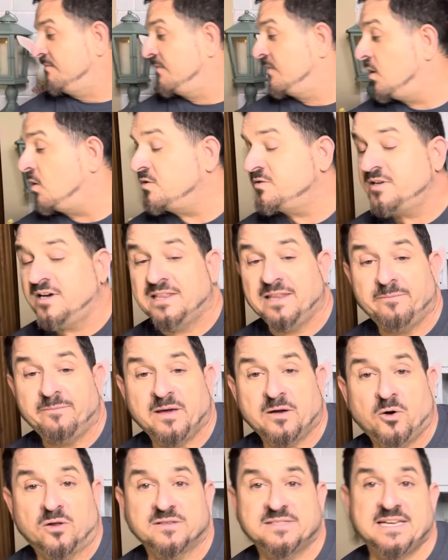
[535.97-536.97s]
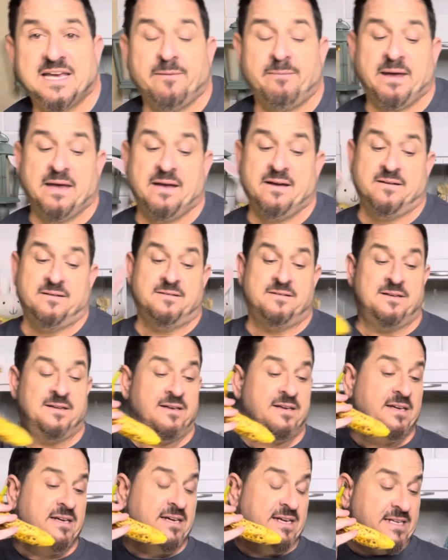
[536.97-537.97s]
Hold on, let me call Tammy.
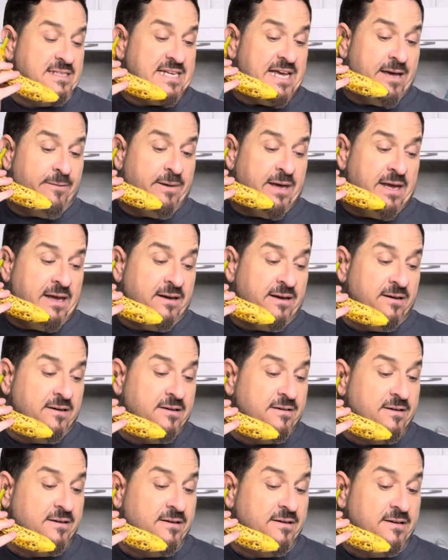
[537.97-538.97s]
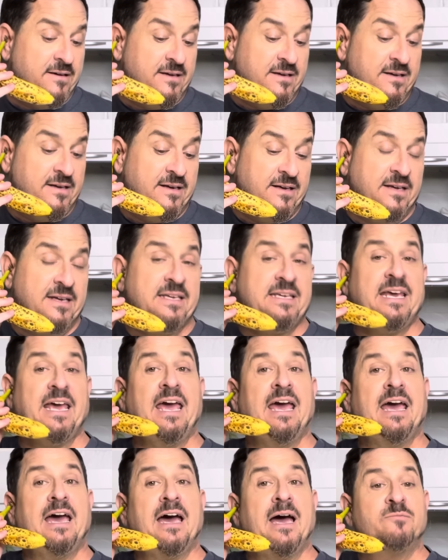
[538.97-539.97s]
Tammy?
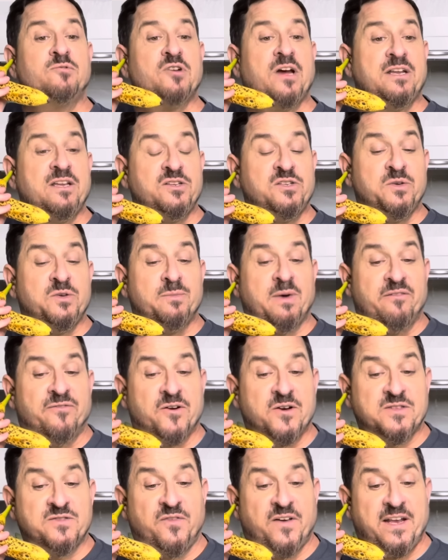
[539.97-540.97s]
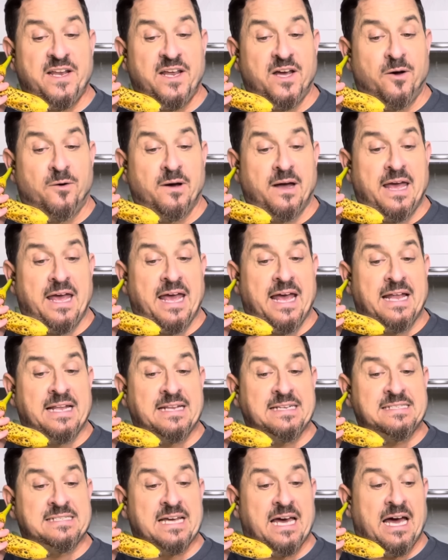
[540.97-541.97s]
Yeah, I'm trying to do my first video,
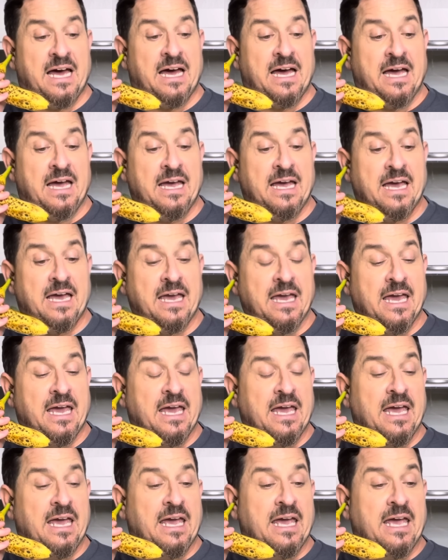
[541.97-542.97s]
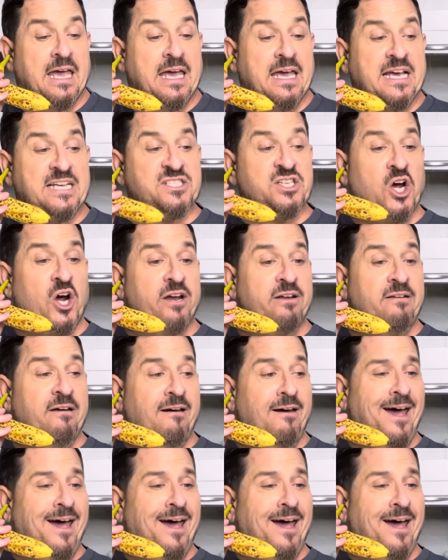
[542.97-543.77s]
and it's hard.